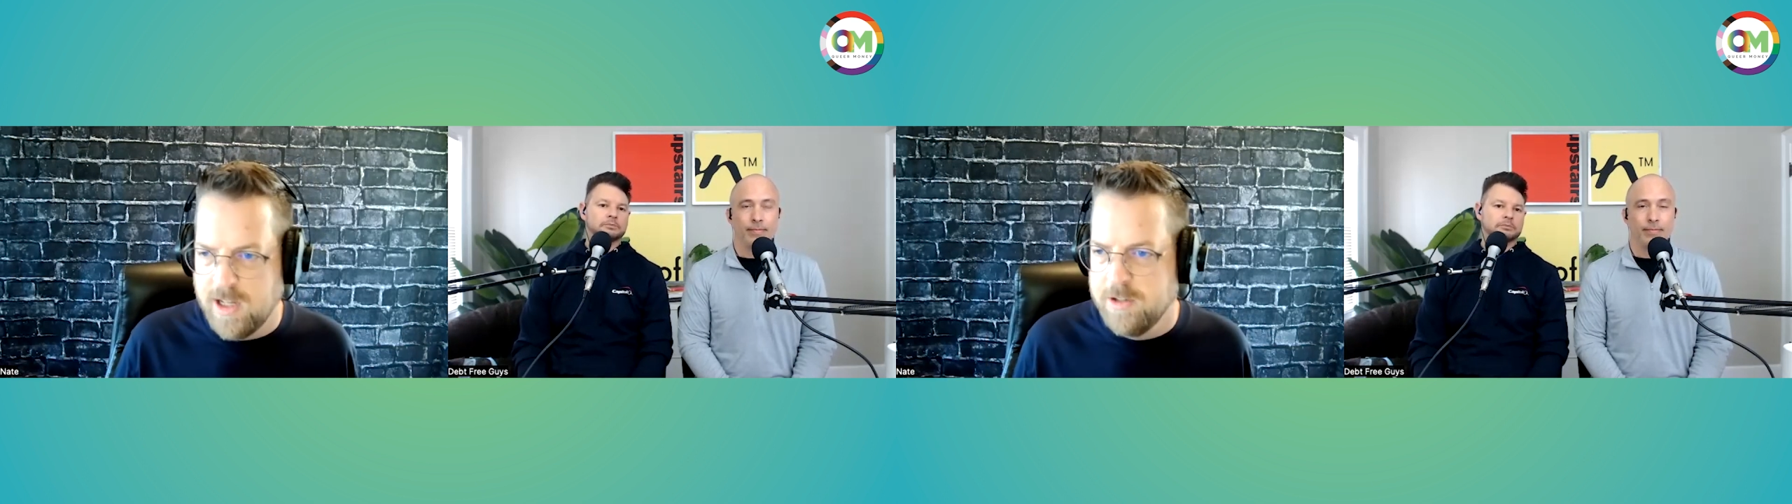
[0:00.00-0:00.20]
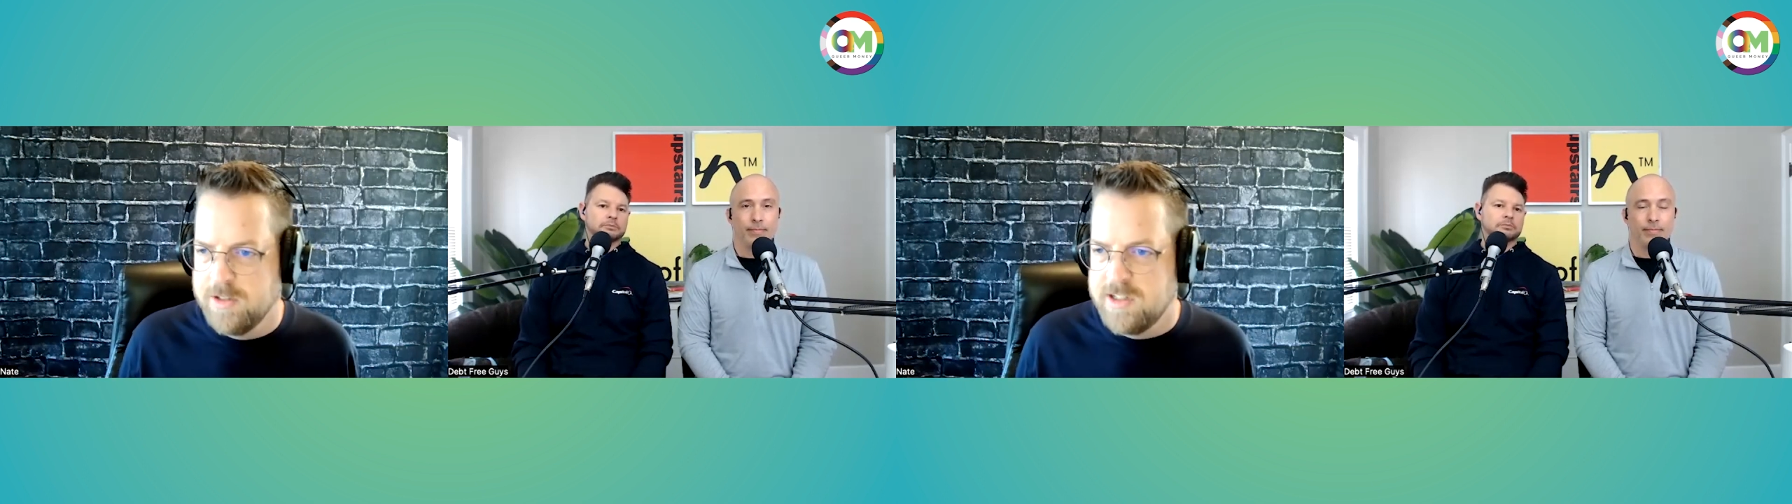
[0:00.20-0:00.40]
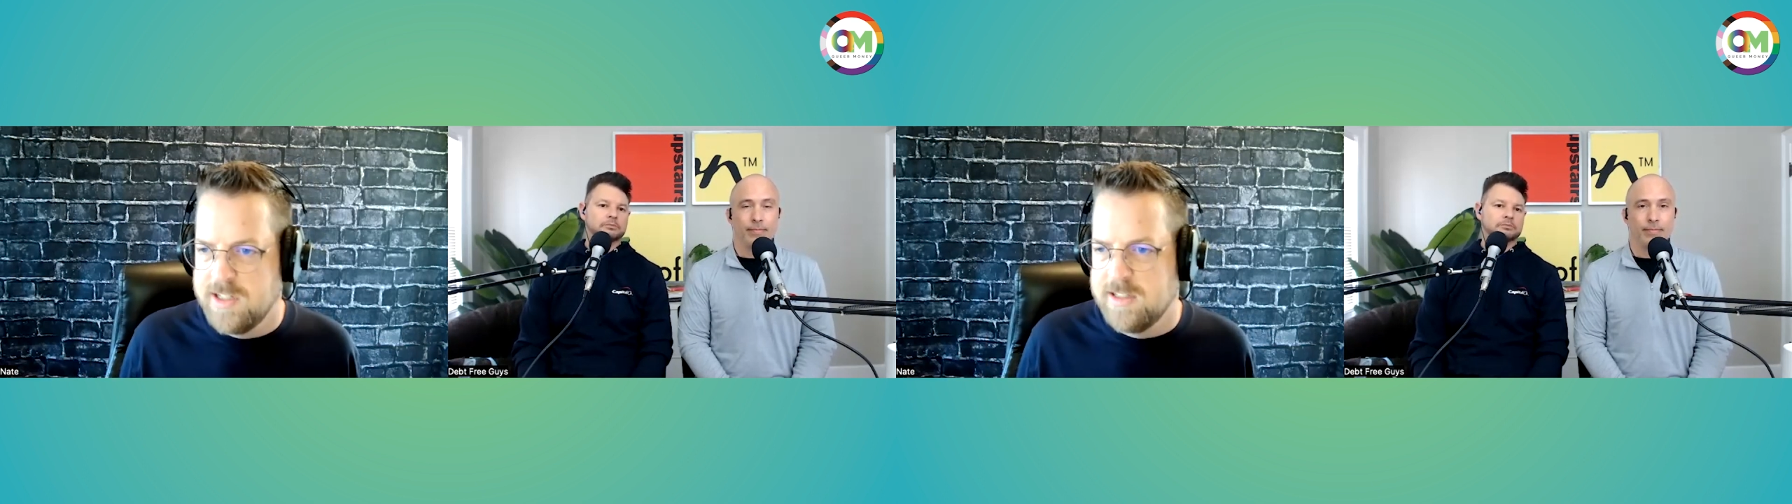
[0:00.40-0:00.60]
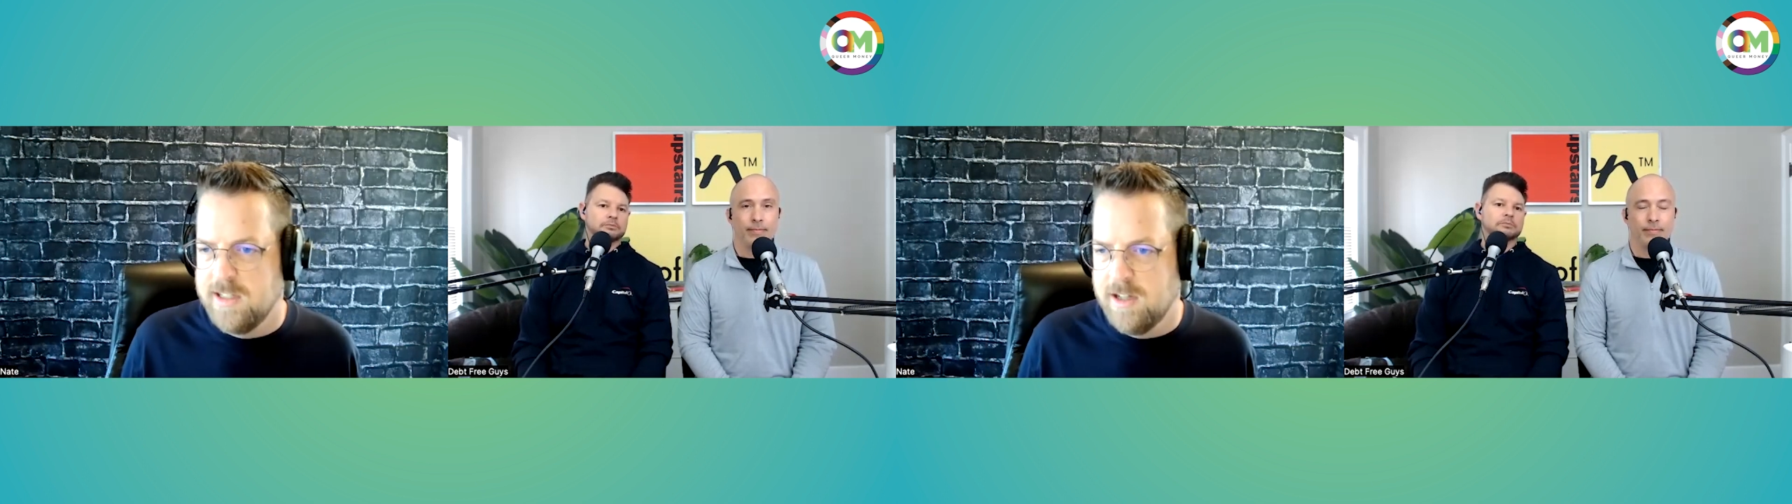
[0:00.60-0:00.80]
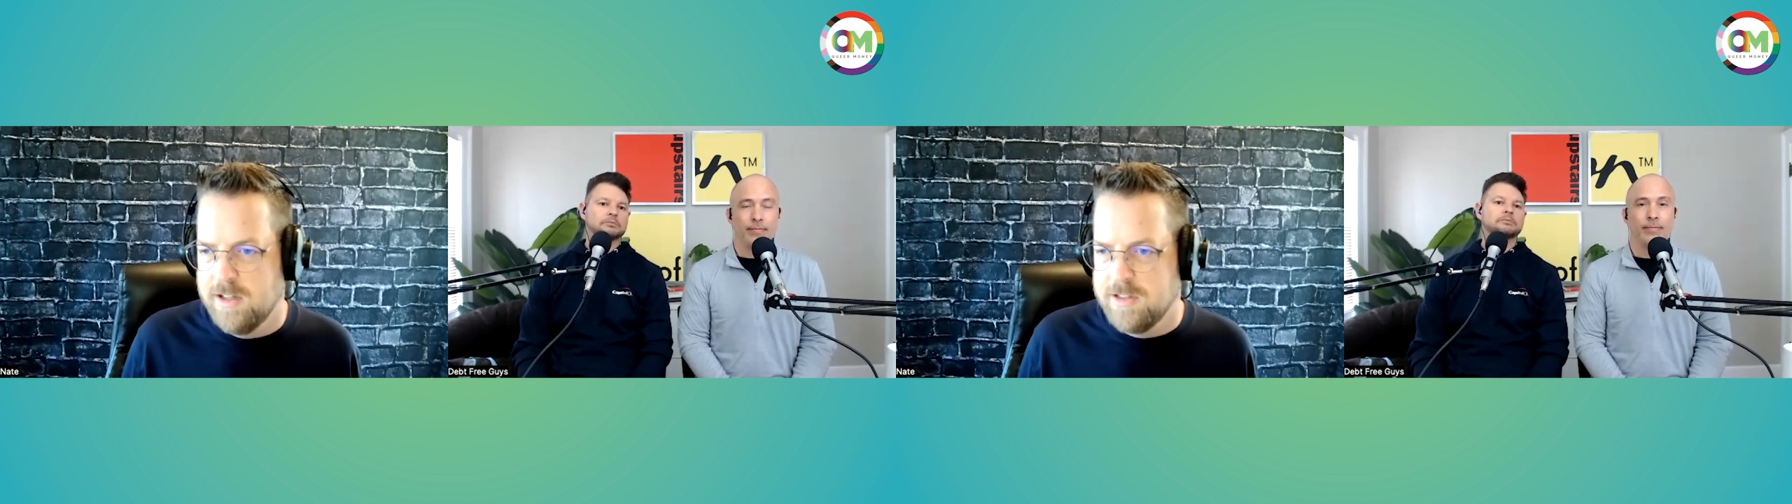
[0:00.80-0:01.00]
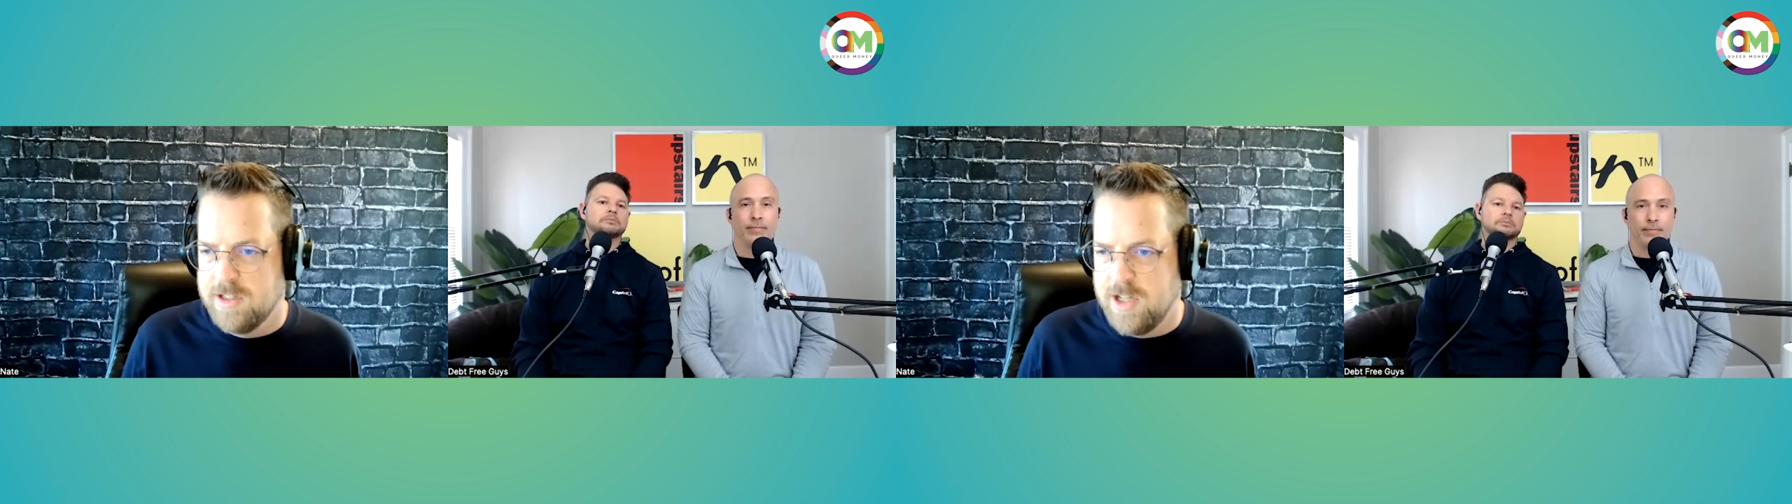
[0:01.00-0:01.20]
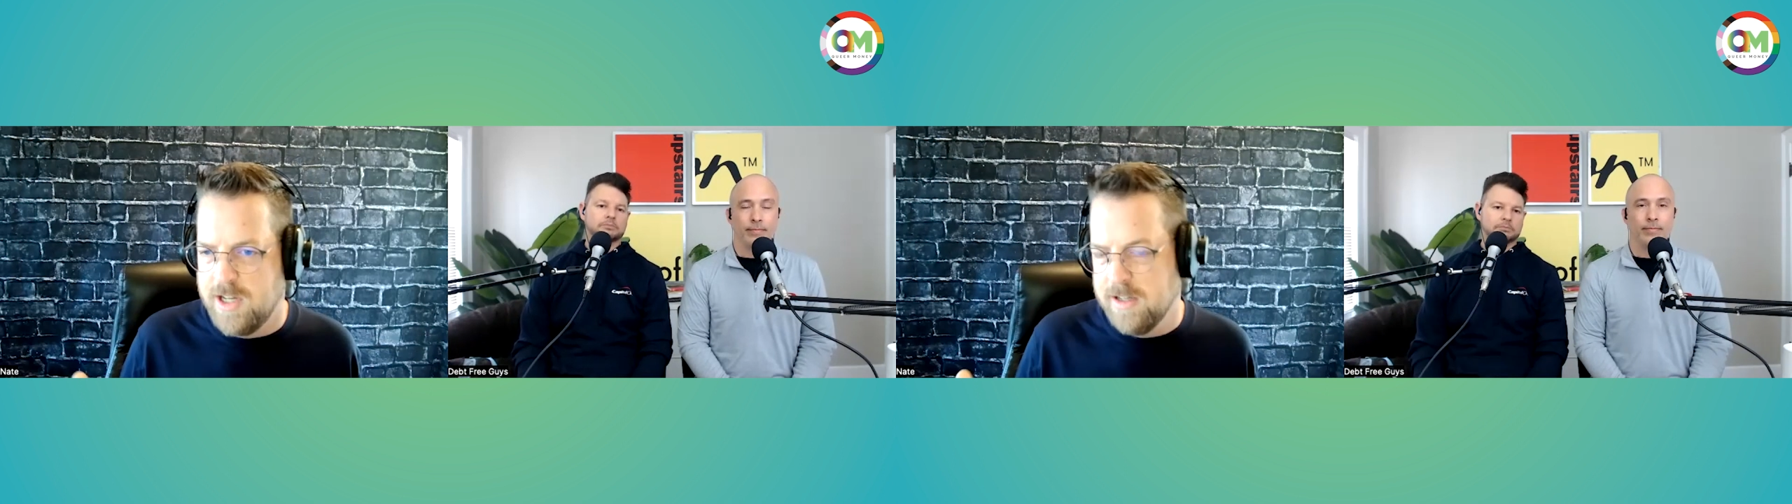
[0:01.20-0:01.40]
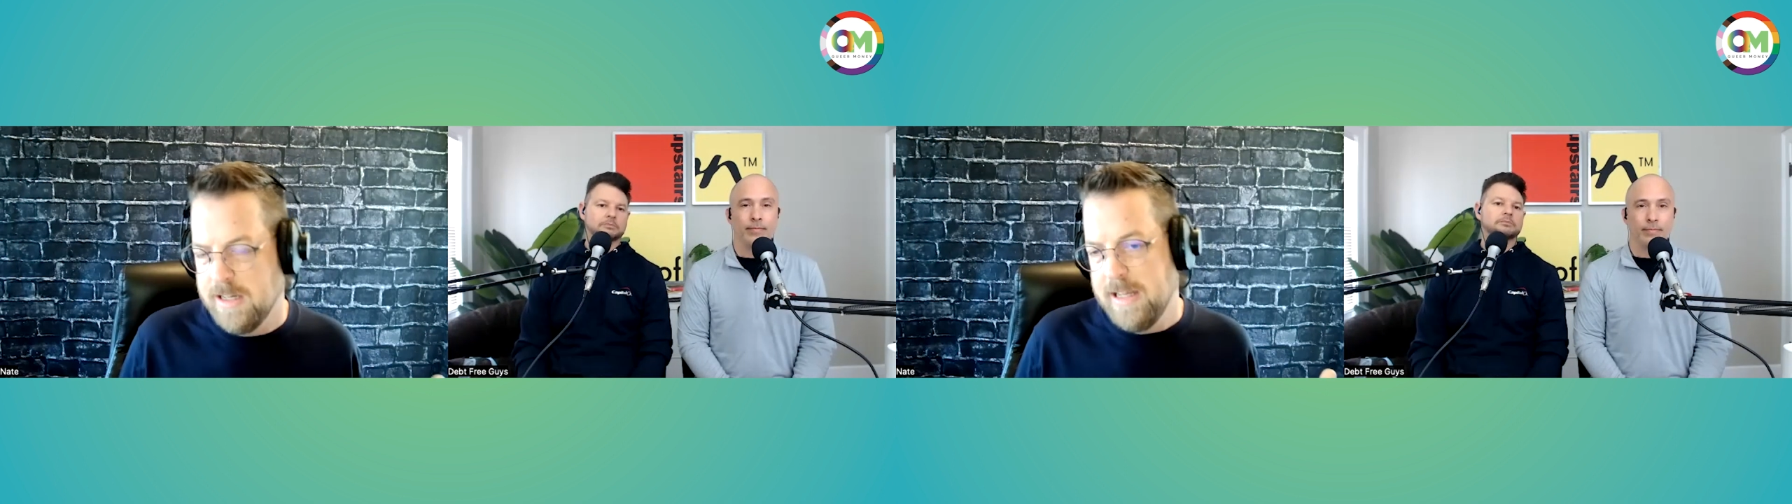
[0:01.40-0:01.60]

$160 a share.